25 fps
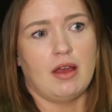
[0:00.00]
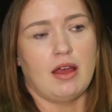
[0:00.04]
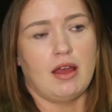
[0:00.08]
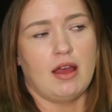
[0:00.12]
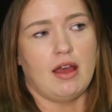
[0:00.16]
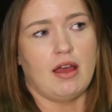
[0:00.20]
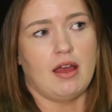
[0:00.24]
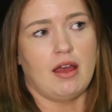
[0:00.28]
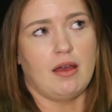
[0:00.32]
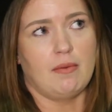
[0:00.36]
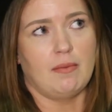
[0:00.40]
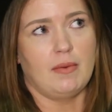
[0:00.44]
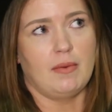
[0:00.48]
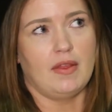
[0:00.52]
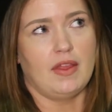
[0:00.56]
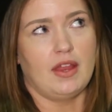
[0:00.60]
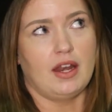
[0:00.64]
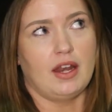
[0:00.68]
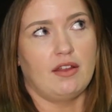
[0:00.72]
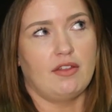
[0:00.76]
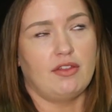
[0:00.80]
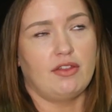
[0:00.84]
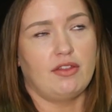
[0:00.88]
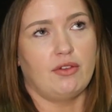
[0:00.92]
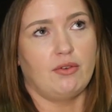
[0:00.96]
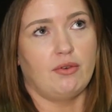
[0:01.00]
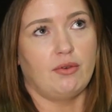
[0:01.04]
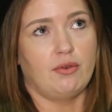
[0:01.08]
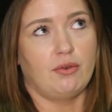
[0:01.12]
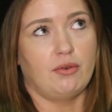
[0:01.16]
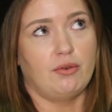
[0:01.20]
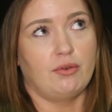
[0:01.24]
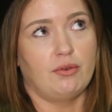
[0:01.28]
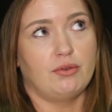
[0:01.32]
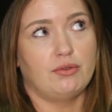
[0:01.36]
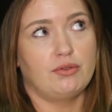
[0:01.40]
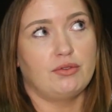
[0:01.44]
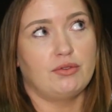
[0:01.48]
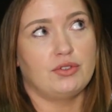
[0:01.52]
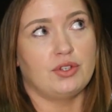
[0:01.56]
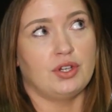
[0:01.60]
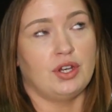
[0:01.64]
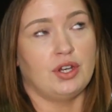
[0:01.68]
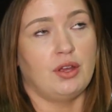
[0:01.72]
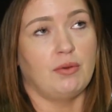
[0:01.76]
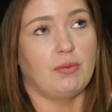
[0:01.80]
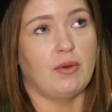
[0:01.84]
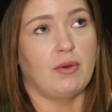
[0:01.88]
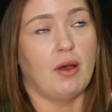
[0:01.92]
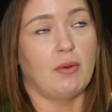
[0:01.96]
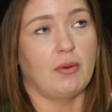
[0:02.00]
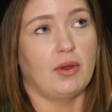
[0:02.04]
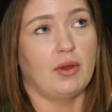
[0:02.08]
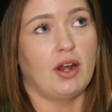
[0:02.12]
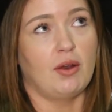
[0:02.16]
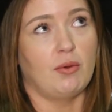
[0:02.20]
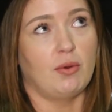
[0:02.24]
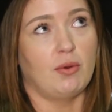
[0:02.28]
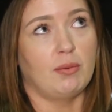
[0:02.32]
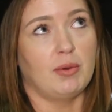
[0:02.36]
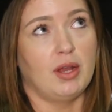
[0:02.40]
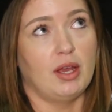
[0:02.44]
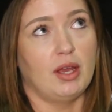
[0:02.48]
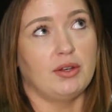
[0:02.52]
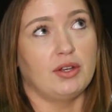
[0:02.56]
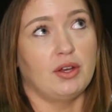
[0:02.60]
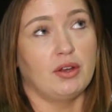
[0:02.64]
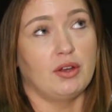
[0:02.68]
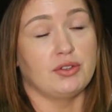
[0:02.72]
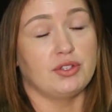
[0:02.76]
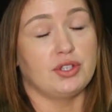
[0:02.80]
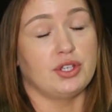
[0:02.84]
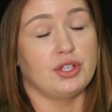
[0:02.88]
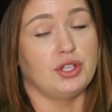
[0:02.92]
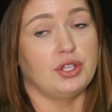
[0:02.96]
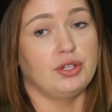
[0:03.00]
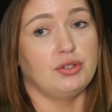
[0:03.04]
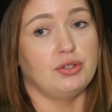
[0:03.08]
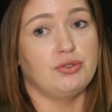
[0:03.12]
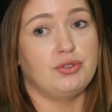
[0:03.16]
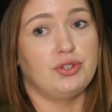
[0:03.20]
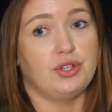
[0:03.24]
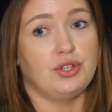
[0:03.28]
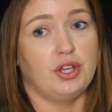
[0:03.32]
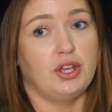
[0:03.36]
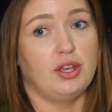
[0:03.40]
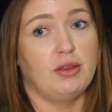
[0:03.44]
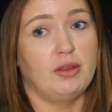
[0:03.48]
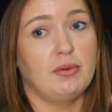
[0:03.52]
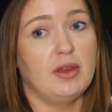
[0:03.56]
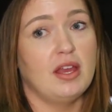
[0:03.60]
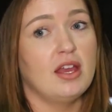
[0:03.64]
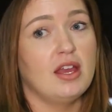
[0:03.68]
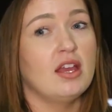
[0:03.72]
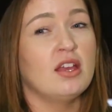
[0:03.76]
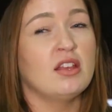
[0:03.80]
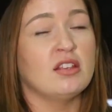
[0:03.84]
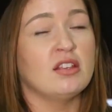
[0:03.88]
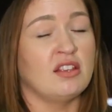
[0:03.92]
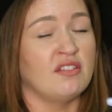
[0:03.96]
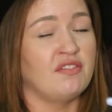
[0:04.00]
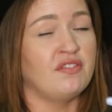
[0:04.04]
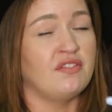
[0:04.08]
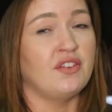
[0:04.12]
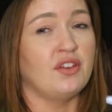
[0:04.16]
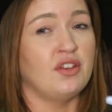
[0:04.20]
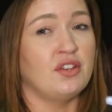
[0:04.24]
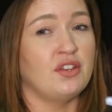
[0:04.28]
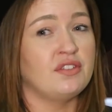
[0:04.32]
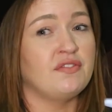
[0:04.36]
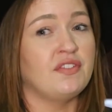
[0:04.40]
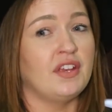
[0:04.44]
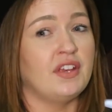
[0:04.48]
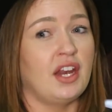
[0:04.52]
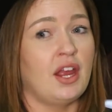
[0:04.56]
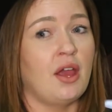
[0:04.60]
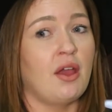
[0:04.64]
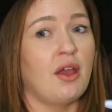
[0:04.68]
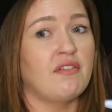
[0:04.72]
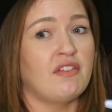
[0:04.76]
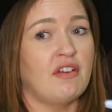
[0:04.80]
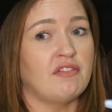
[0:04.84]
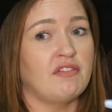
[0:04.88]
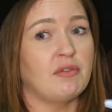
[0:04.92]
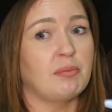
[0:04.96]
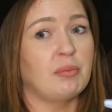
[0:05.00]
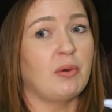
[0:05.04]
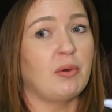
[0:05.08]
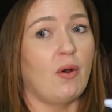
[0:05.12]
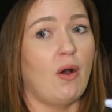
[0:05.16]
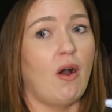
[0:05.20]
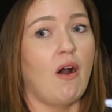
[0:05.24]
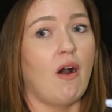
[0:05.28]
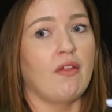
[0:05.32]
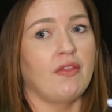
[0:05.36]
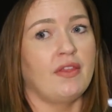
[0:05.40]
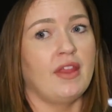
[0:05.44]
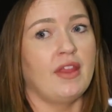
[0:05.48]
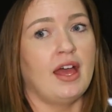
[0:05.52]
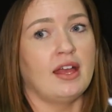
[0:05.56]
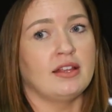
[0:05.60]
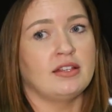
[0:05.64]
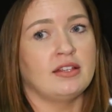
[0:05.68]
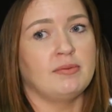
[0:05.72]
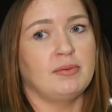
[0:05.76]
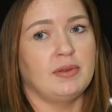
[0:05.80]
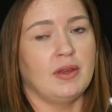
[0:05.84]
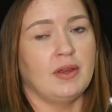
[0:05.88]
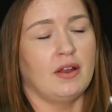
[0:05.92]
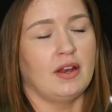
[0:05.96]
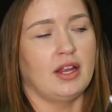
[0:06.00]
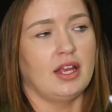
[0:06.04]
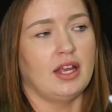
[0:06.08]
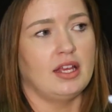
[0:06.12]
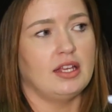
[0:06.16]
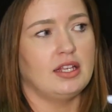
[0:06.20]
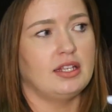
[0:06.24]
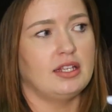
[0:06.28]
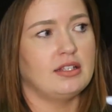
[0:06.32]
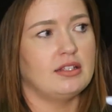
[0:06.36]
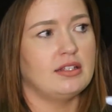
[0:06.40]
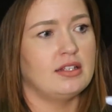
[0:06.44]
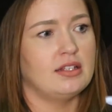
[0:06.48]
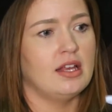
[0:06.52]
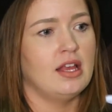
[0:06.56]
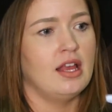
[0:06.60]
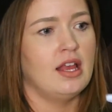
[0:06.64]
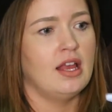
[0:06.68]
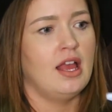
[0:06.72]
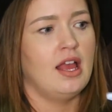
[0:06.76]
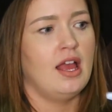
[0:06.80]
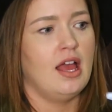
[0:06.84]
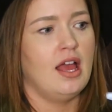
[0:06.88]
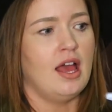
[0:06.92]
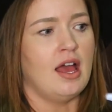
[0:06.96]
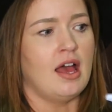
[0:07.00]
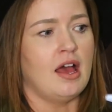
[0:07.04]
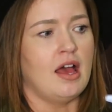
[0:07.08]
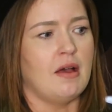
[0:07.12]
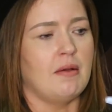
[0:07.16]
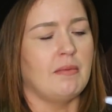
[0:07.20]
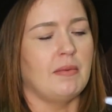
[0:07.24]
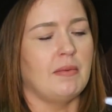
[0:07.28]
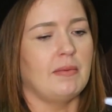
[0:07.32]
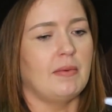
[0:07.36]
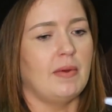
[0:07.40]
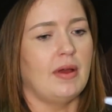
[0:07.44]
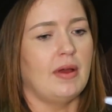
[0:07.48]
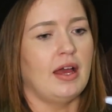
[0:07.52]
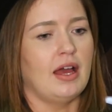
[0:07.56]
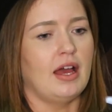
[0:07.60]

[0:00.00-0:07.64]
Um, and then I thought, do you know what, I'm going to upload it onto YouTube. It's the first video I've ever put on there, to be honest. Um,